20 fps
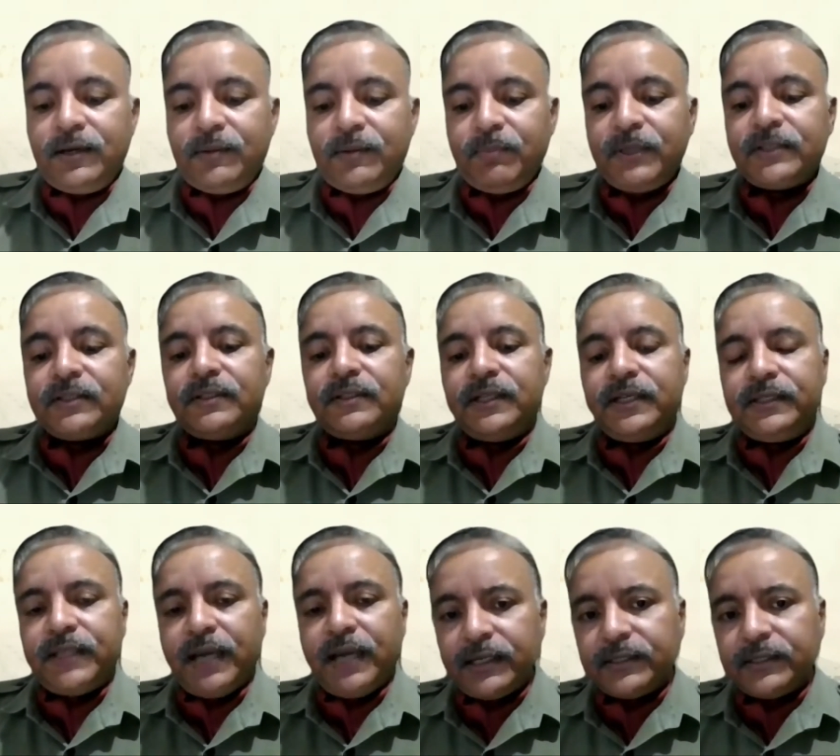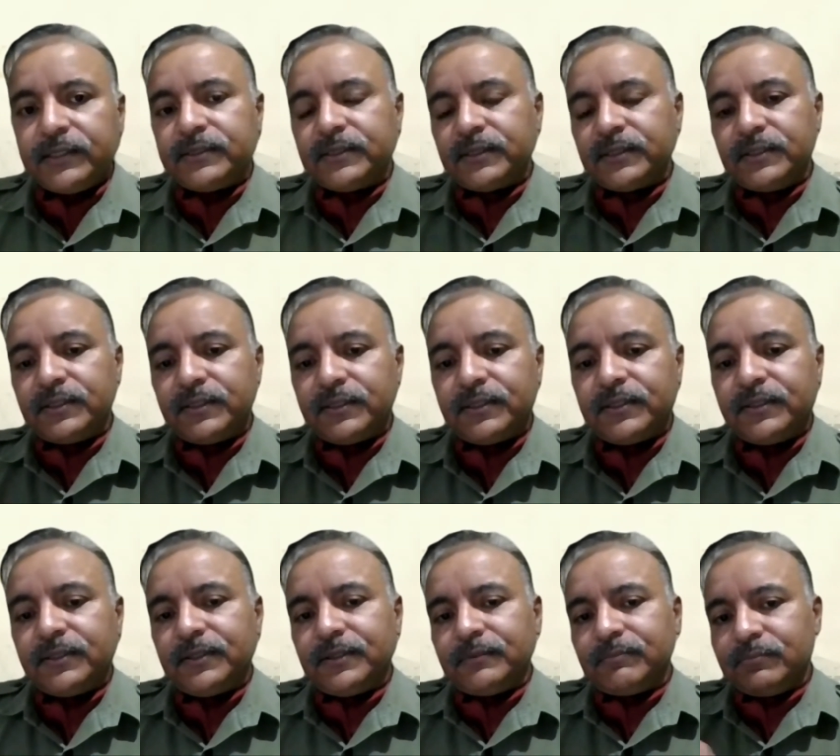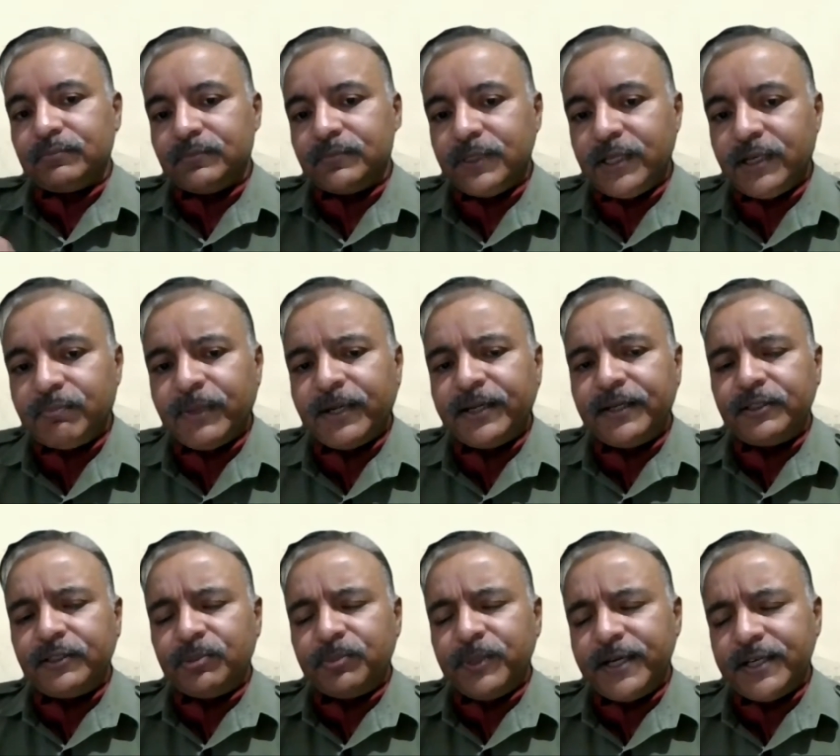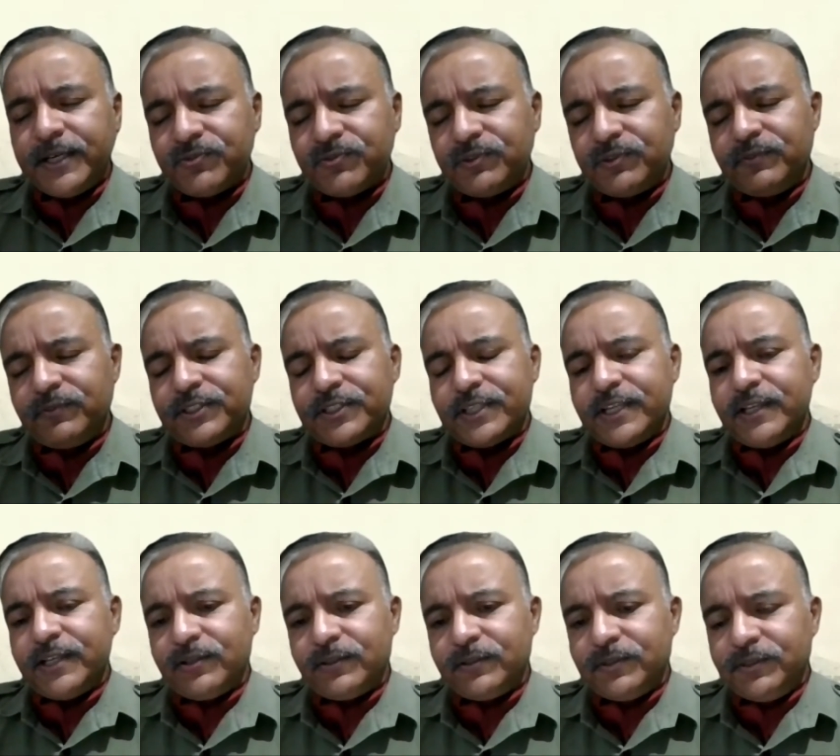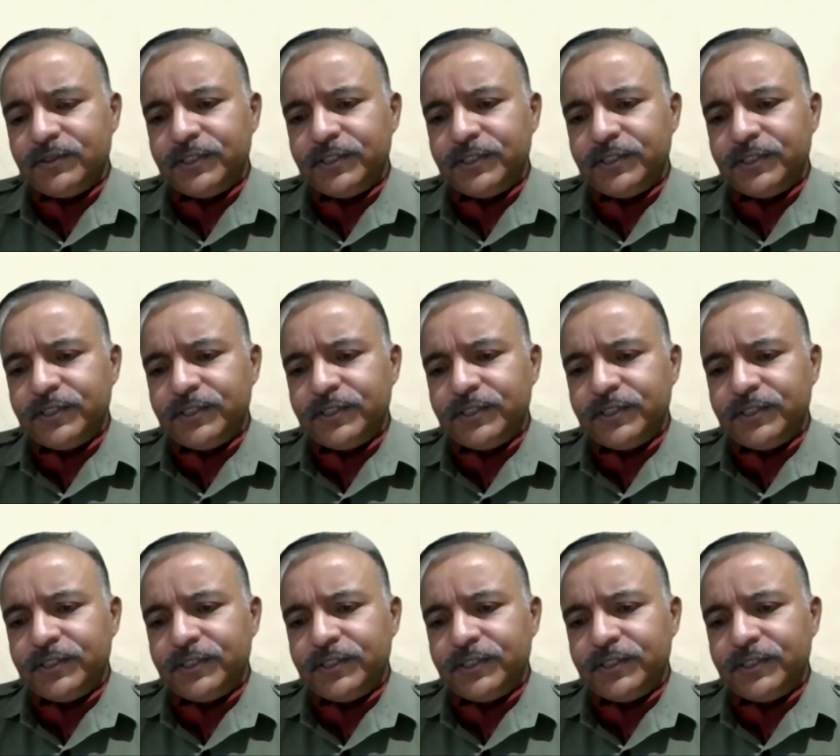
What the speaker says: But in that, there are many debates which say,